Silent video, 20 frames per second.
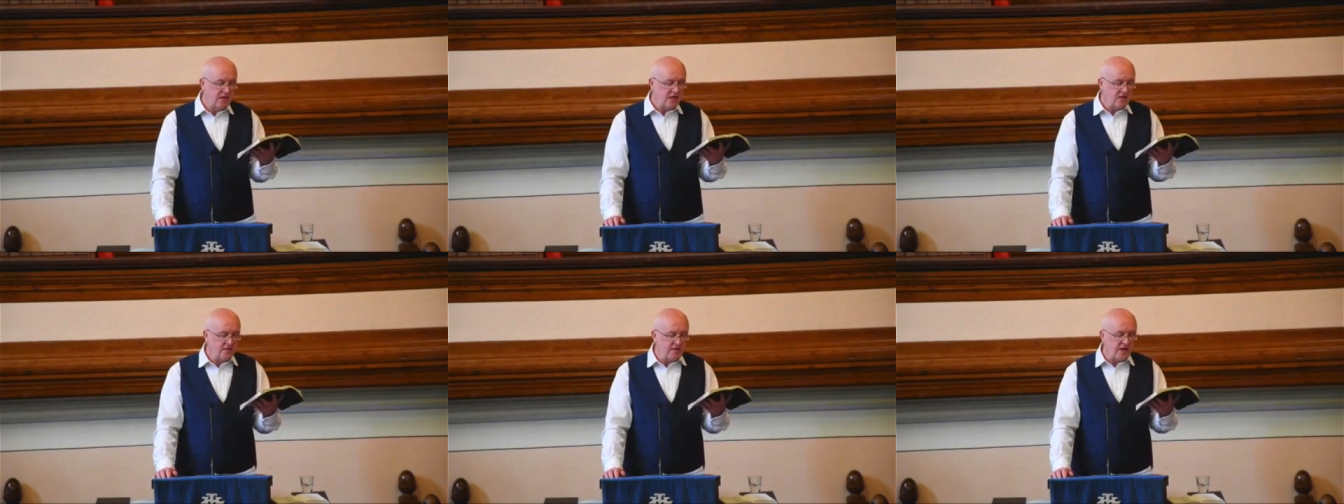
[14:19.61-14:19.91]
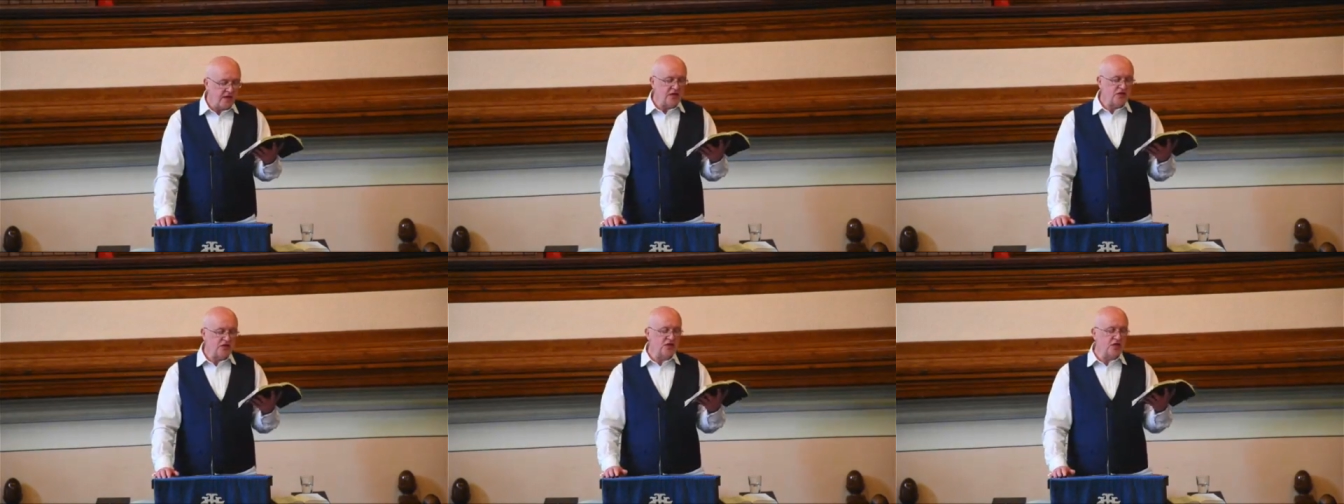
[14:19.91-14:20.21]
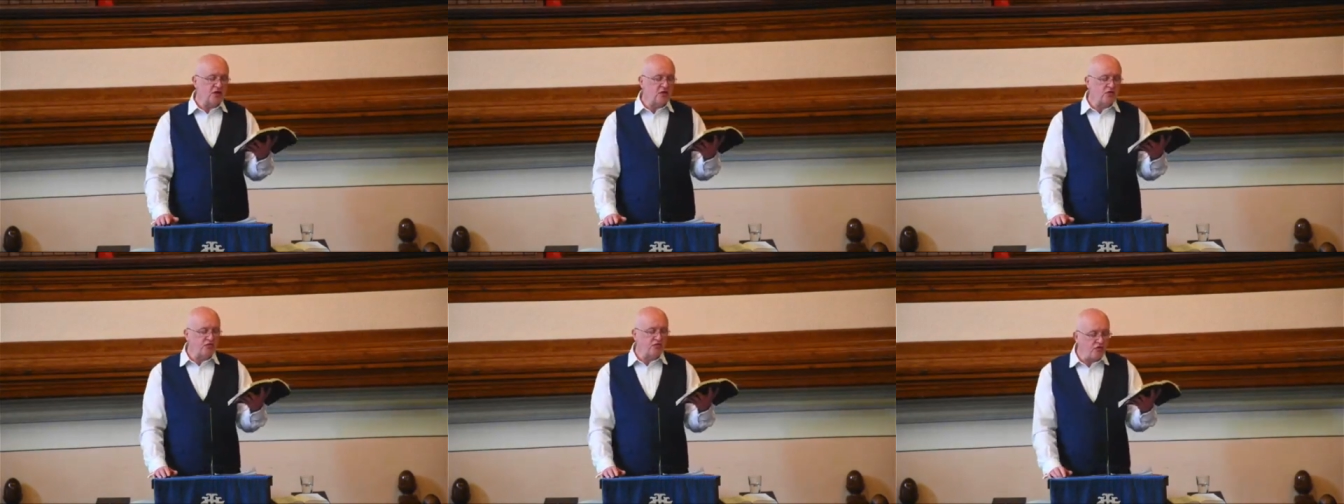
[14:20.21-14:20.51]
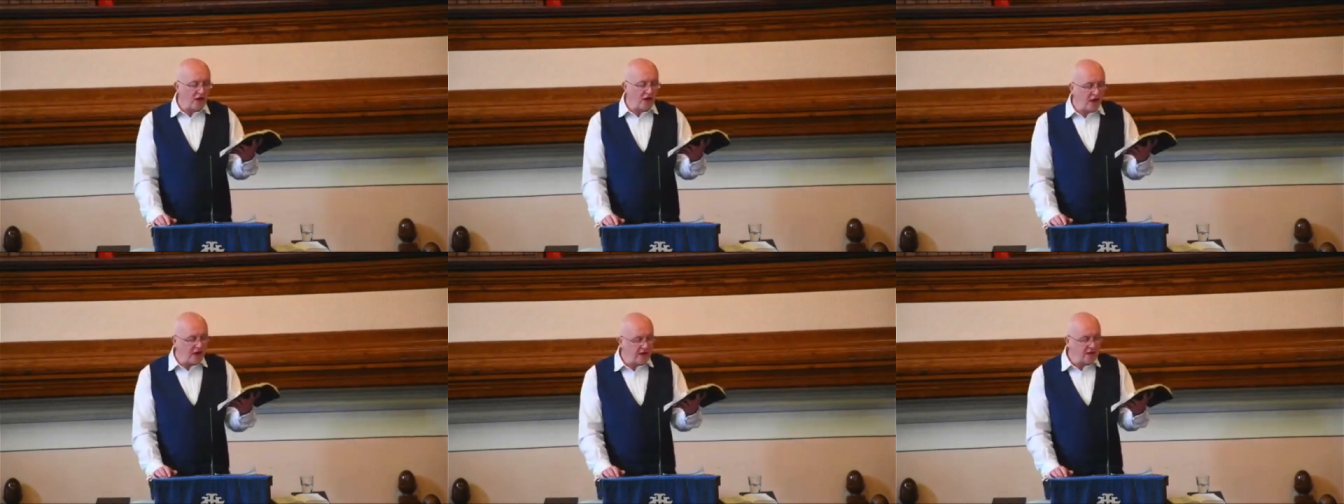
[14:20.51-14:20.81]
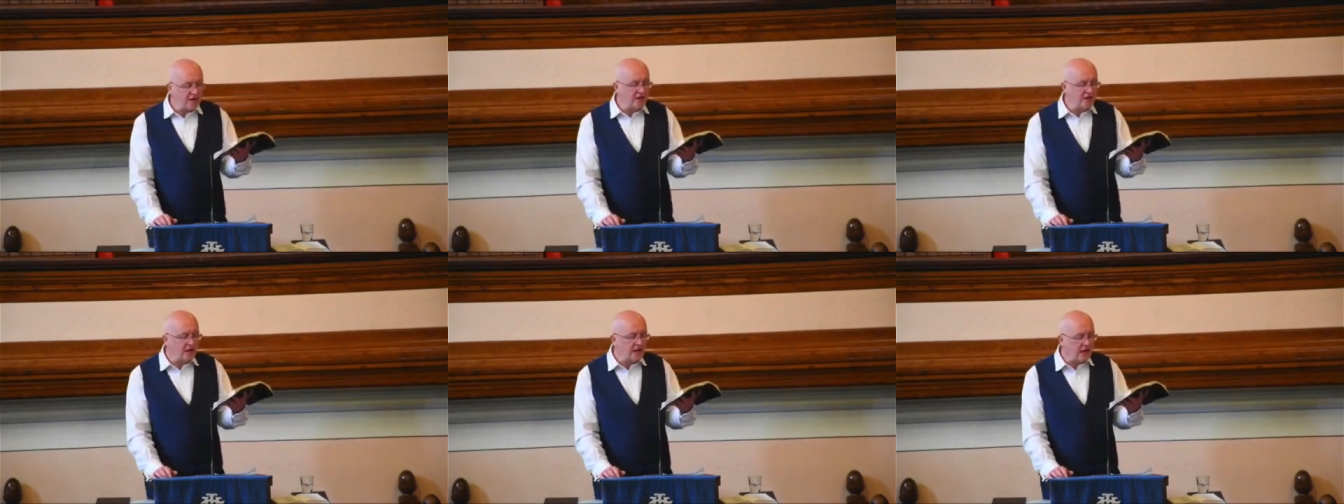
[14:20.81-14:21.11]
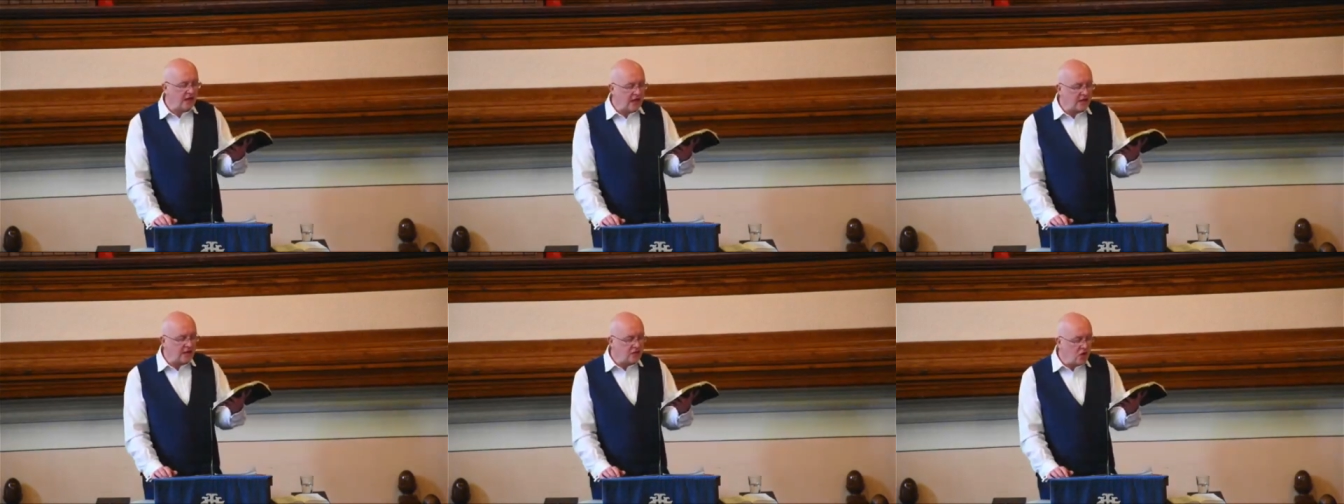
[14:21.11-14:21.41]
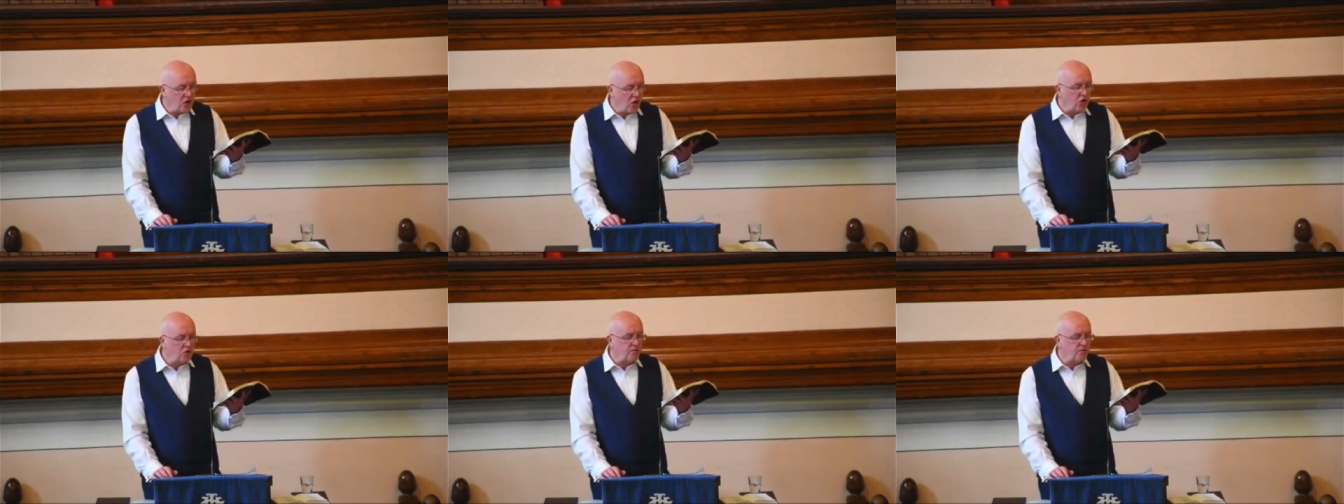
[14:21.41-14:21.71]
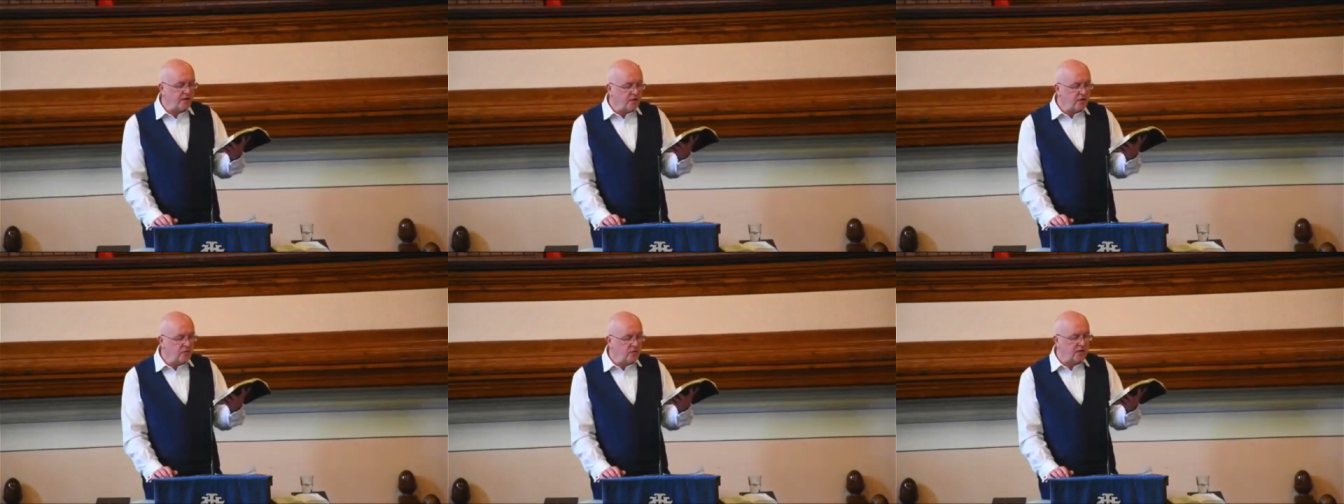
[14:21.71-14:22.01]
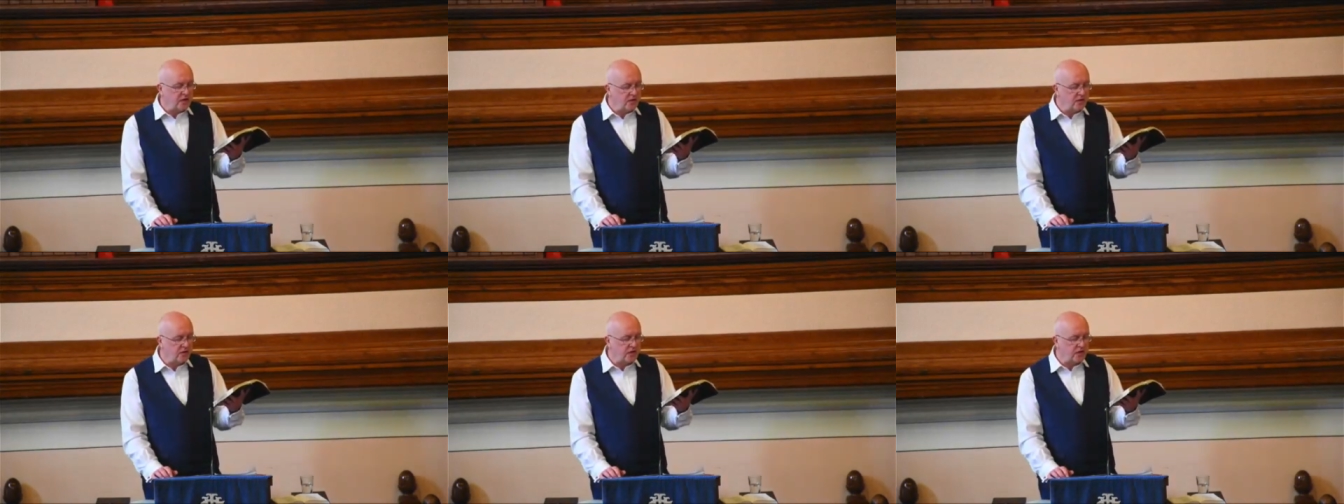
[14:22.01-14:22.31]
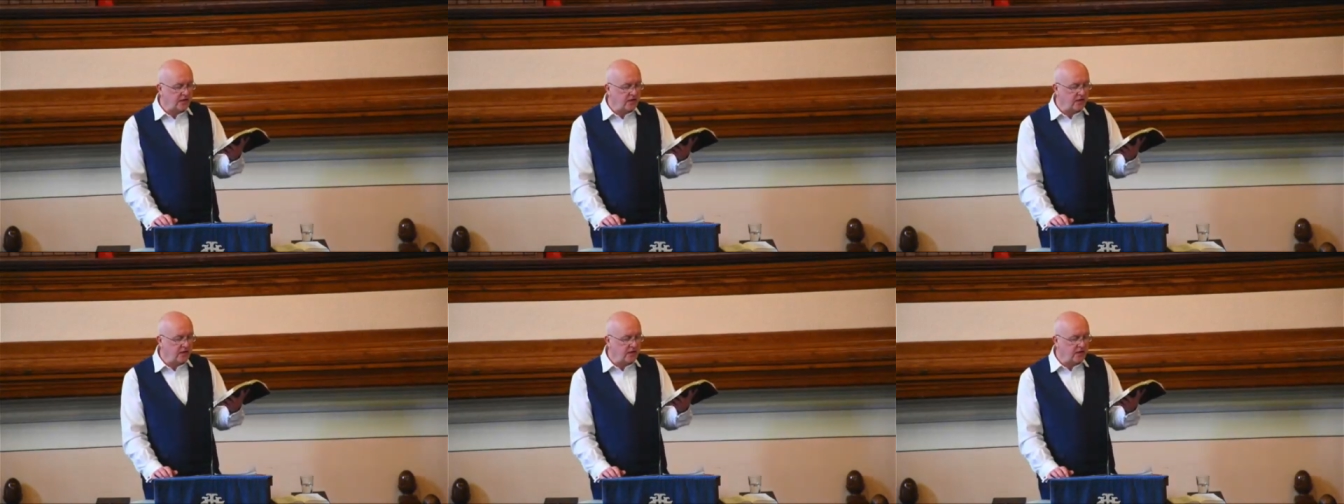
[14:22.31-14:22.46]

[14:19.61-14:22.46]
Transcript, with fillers: They shall run and not be weary.